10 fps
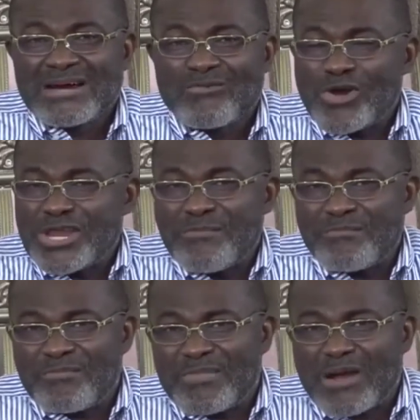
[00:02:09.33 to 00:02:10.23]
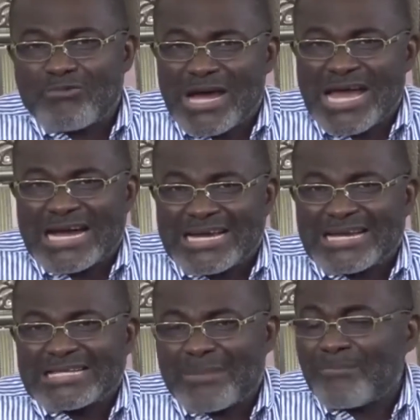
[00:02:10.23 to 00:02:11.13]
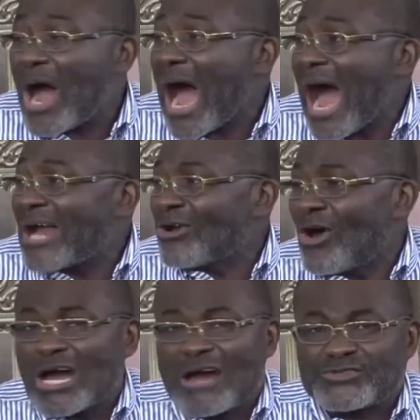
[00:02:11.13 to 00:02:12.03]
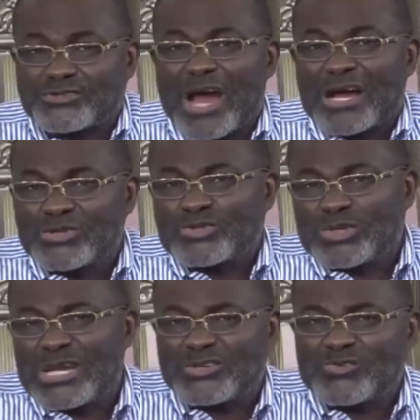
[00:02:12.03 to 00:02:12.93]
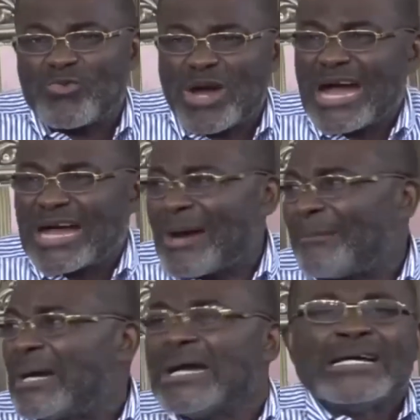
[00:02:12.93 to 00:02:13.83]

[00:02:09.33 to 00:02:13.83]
Onim acquire Agyapong. How long I've struggled to get to where I am?